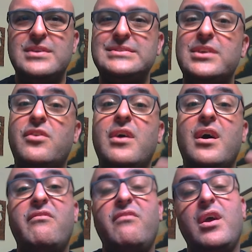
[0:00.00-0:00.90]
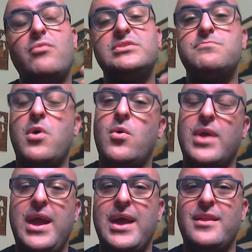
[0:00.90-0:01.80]
Instead of a very small
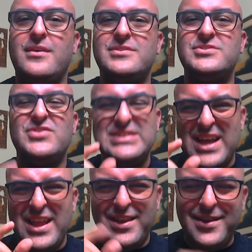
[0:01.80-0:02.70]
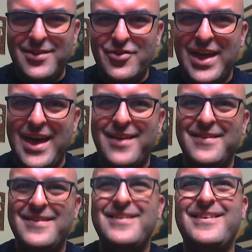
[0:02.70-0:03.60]
cat. So a tiny little cat.
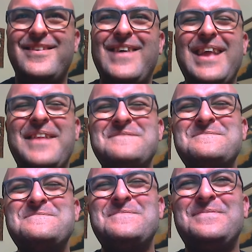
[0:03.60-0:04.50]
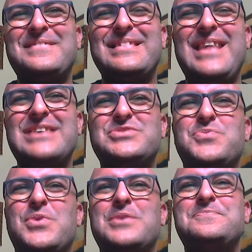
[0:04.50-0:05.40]
All right, next
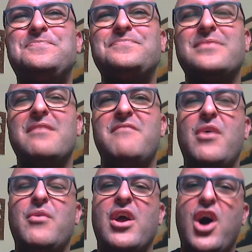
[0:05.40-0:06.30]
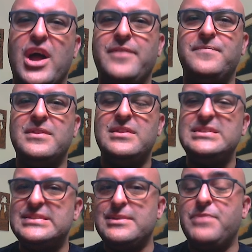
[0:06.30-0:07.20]
one, very hot.
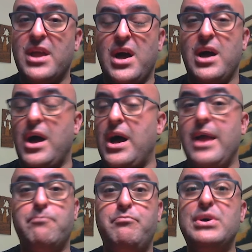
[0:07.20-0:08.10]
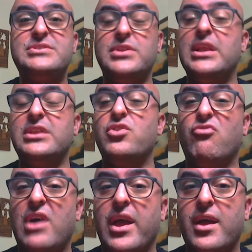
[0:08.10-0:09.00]
This is something I personally
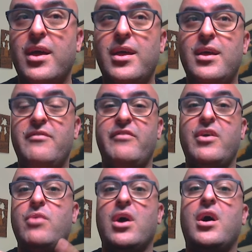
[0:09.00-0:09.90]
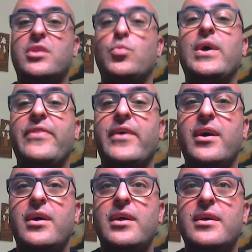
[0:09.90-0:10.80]
don't like, very hot weather,
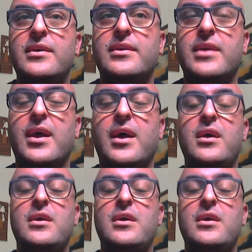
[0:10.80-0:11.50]
yeah?